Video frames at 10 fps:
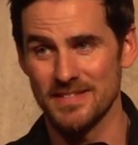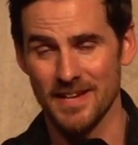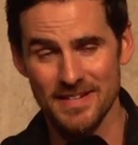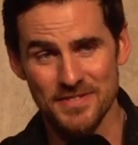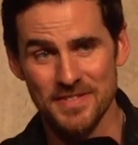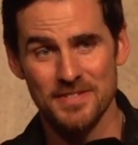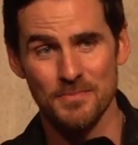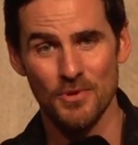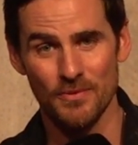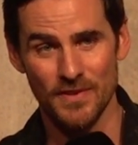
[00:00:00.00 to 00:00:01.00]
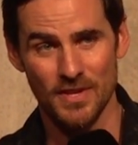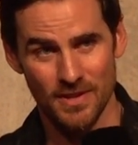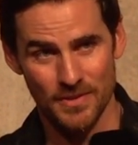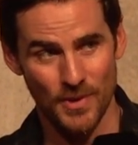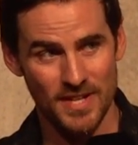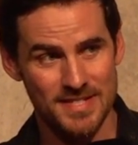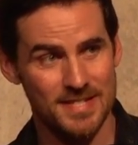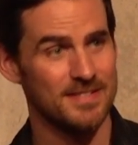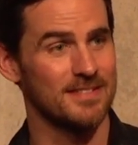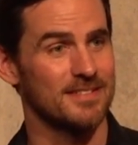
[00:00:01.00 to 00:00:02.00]
It's an exorcism movie called The
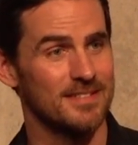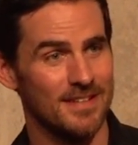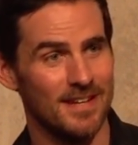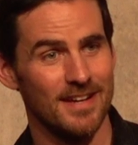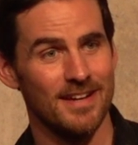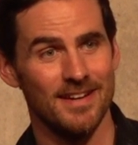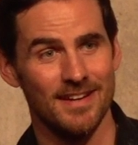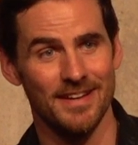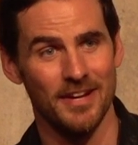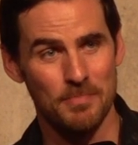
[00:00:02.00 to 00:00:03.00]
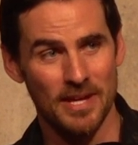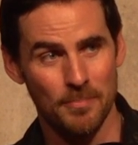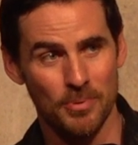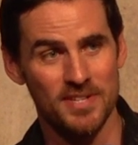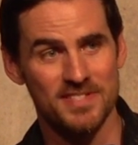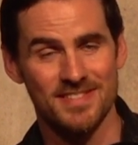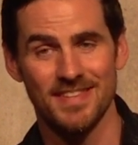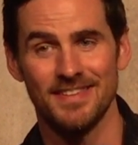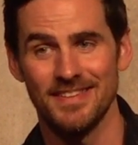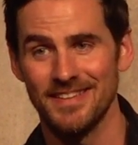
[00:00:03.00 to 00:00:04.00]
Right, and I play a priest,
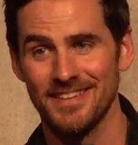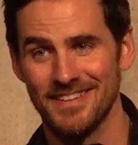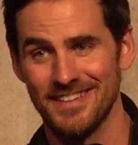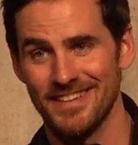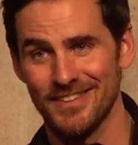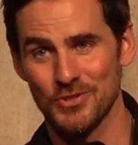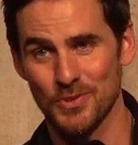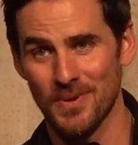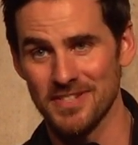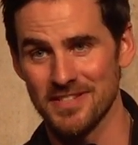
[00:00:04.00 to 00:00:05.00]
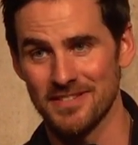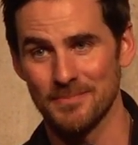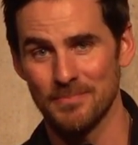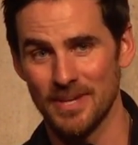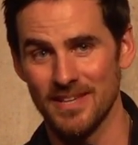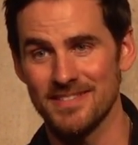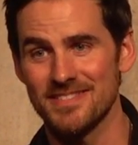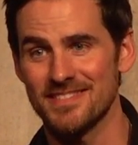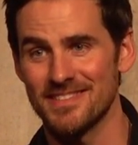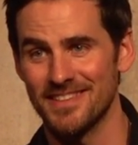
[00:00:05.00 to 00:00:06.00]
and you should watch it,
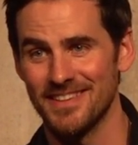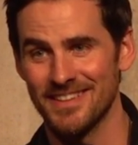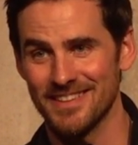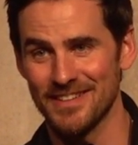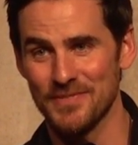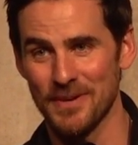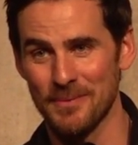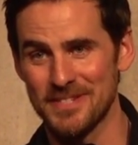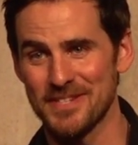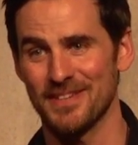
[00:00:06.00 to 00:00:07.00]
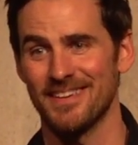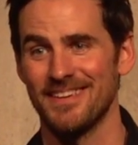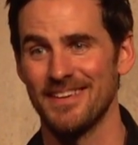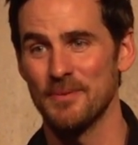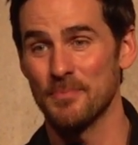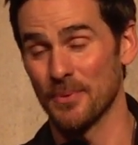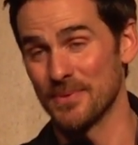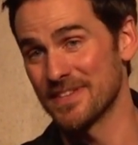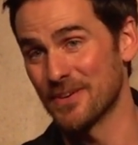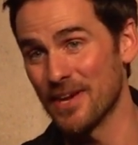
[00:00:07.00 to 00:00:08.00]
please. Thanks very much. But it
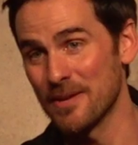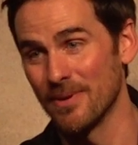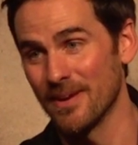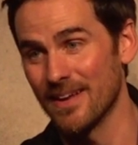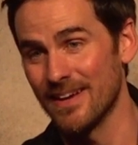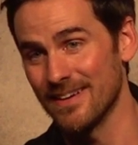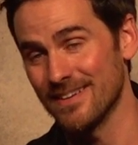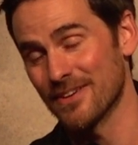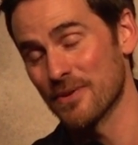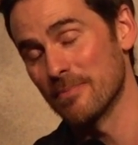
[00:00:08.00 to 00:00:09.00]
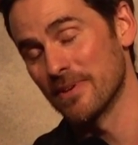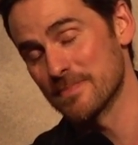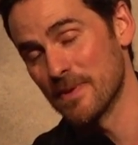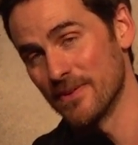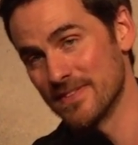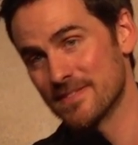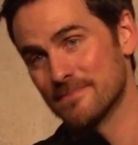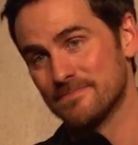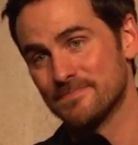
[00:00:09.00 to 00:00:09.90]
was incredible experience.